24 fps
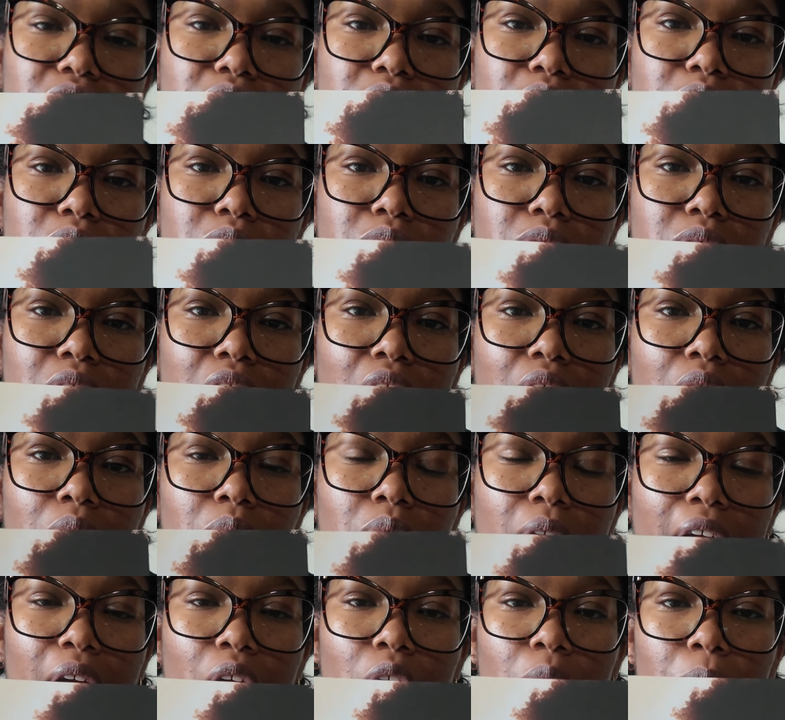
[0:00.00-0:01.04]
to
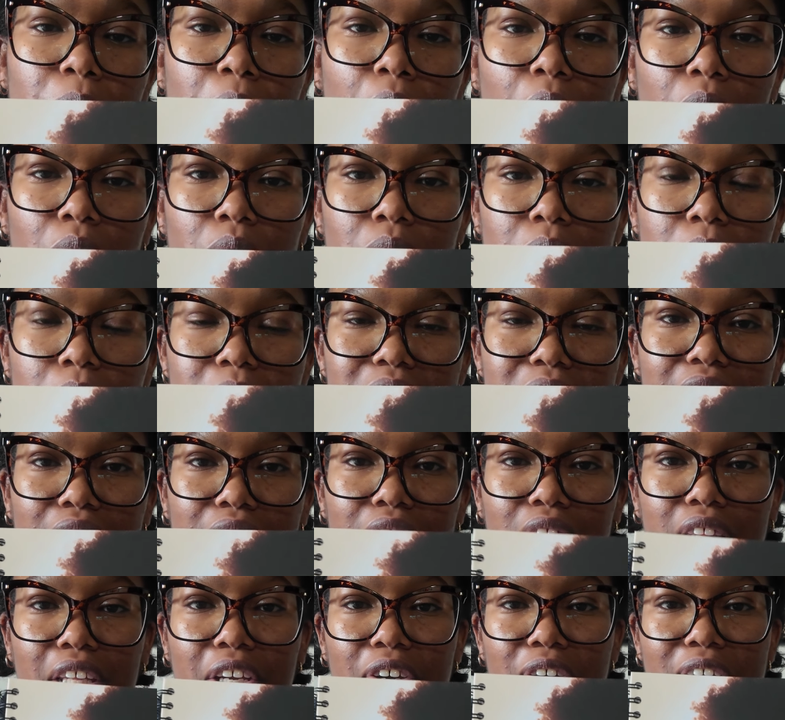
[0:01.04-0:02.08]
write her poems
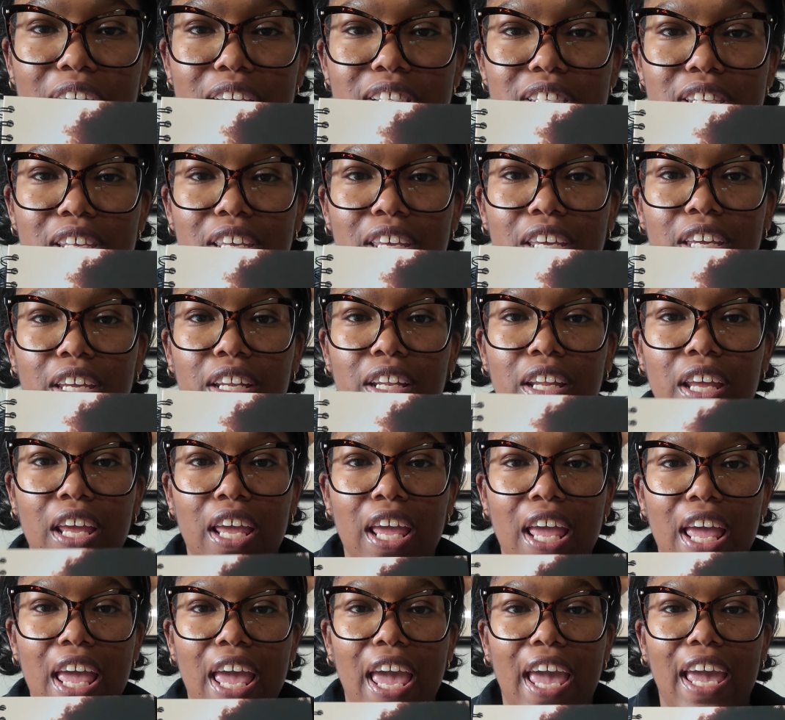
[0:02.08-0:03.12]
and lyrics in.
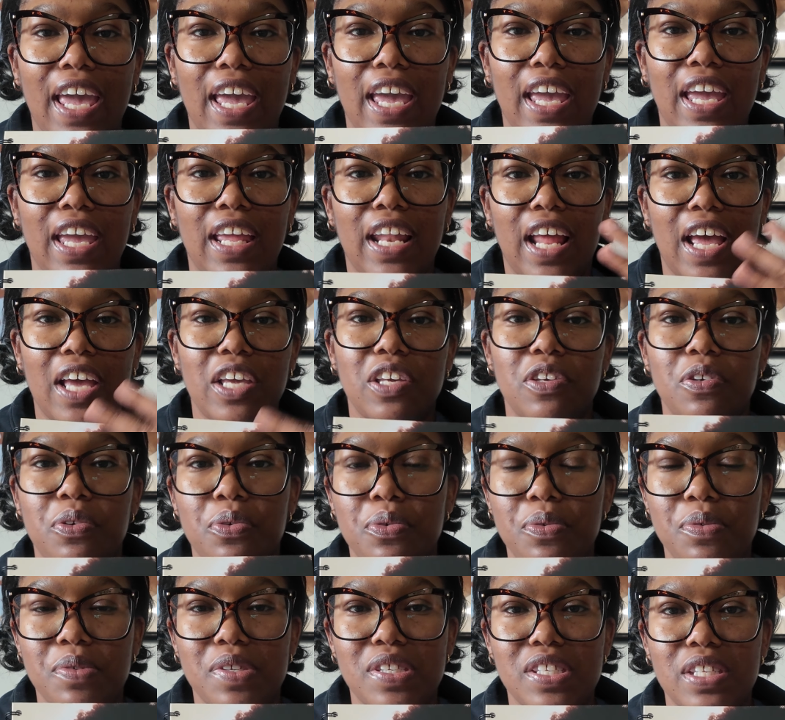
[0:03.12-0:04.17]
And I
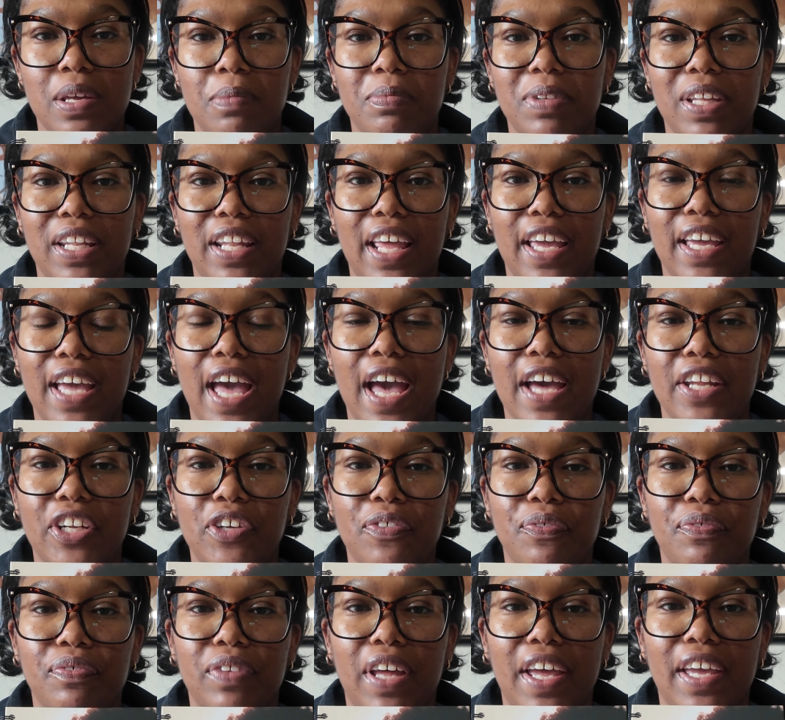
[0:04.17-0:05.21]
used something that kind
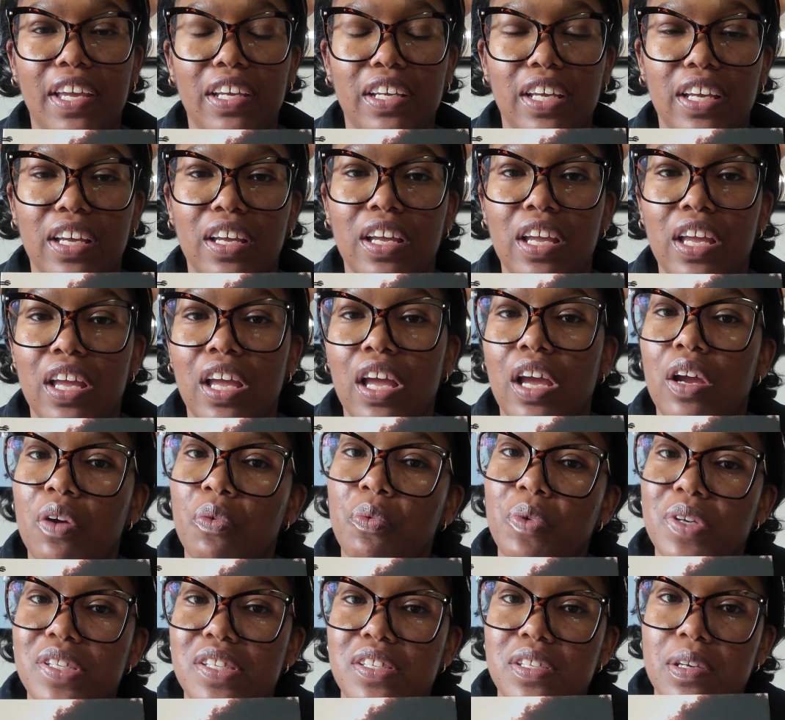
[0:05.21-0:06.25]
of like
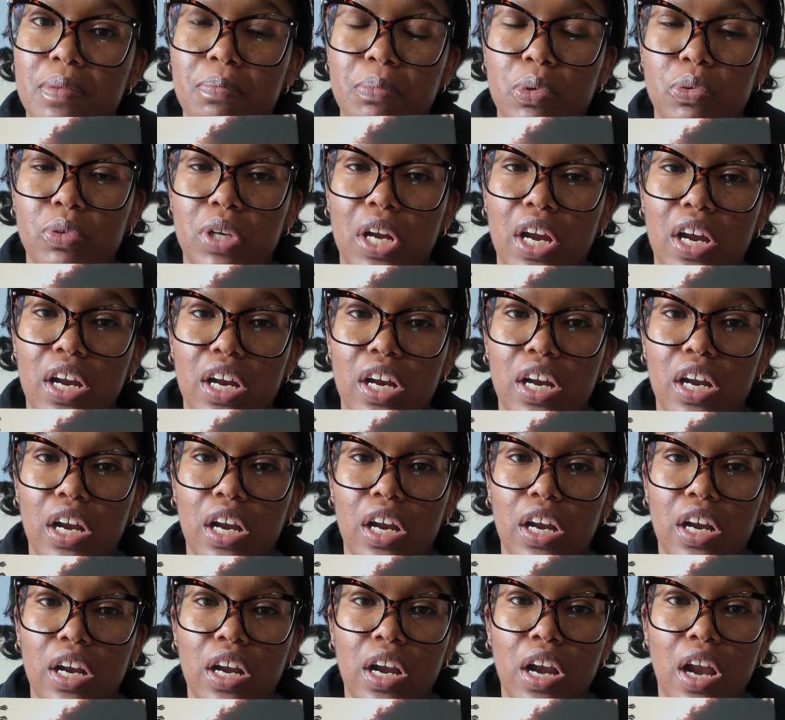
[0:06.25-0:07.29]
resembled
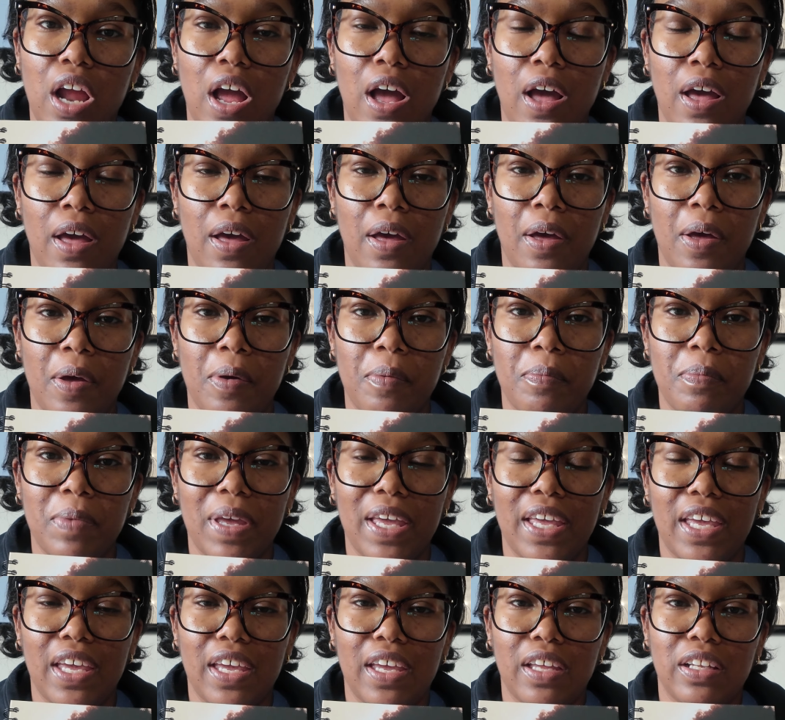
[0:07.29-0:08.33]
her
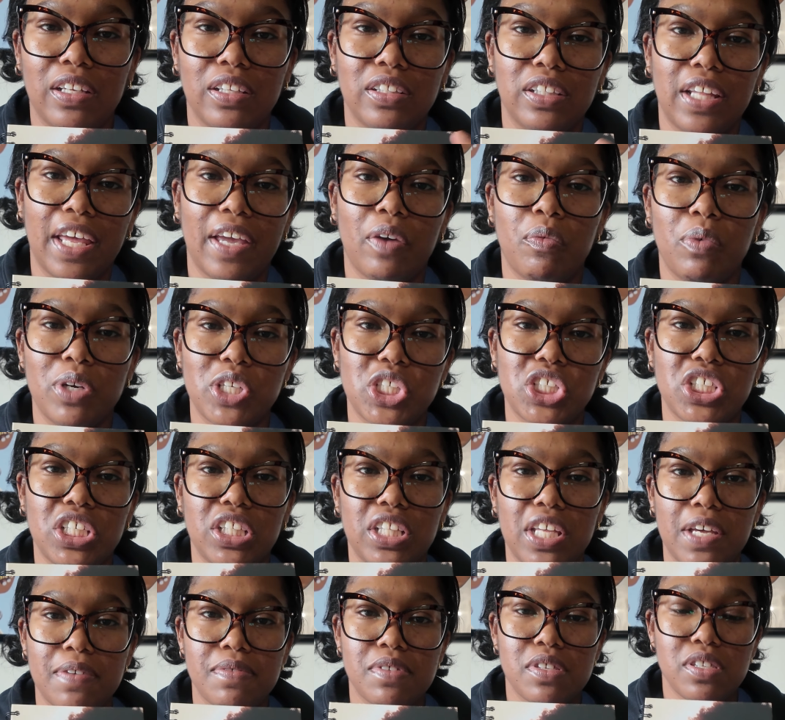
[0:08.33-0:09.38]
and like what she
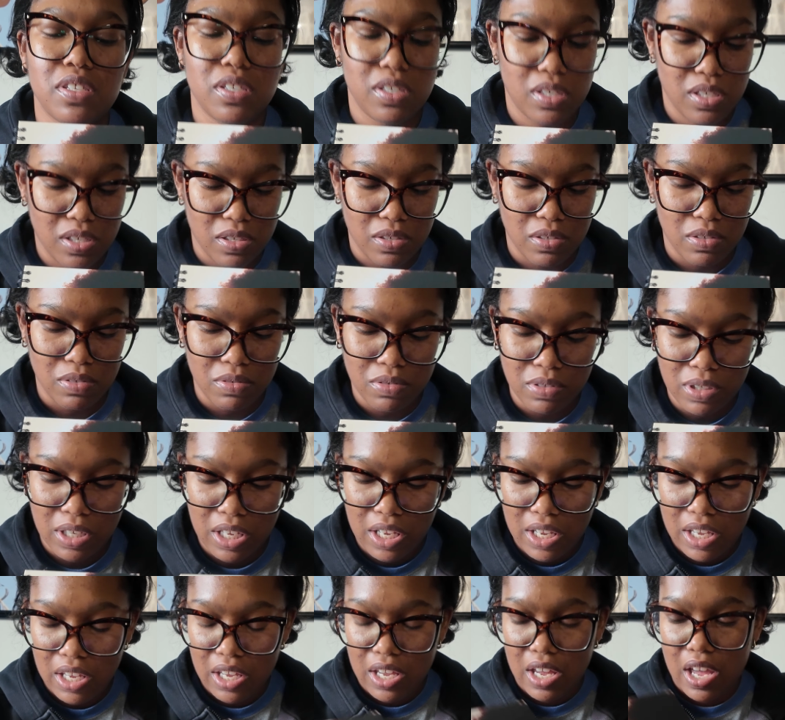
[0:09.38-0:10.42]
loves to do.
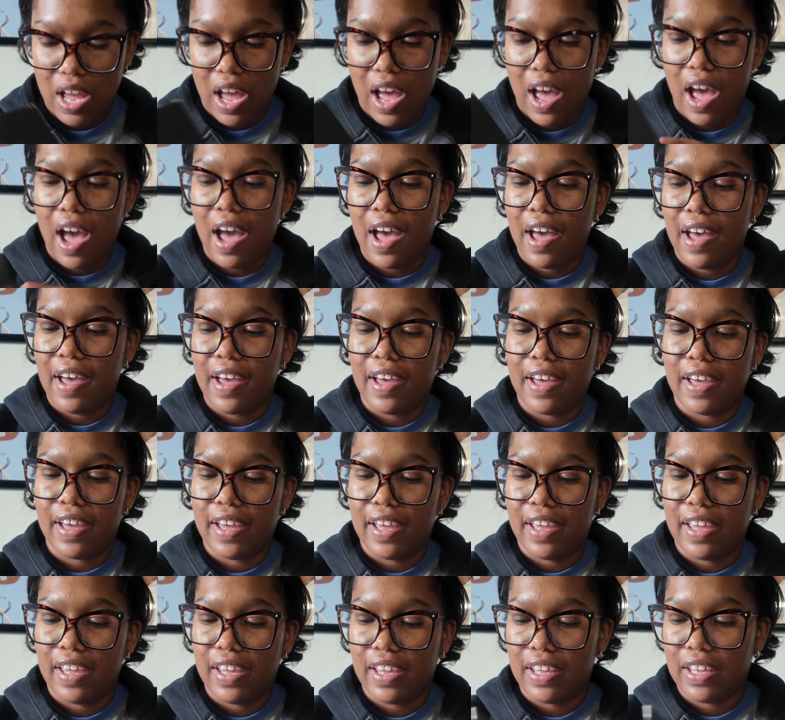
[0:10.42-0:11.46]

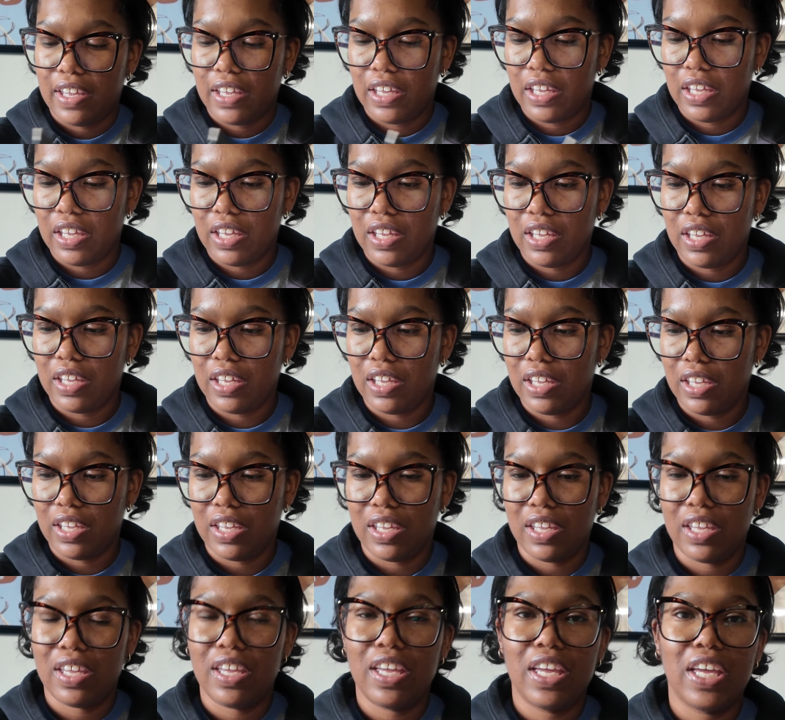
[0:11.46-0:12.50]
I
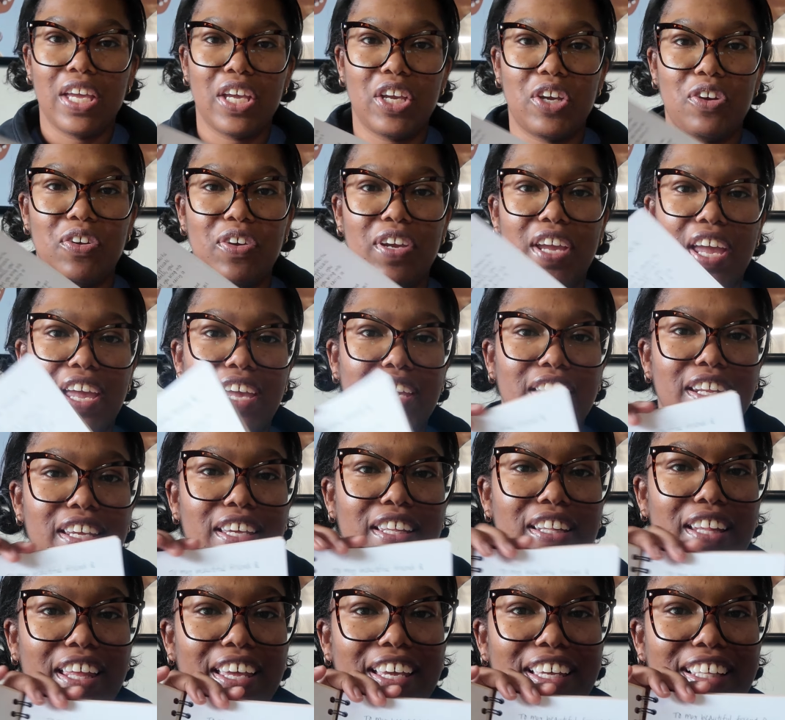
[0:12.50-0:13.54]

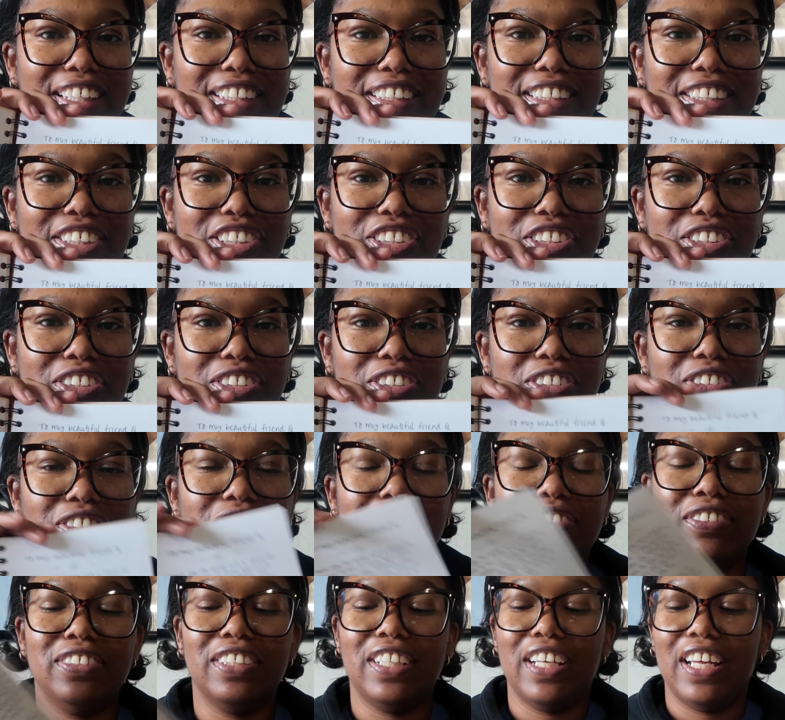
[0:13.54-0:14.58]
created like a little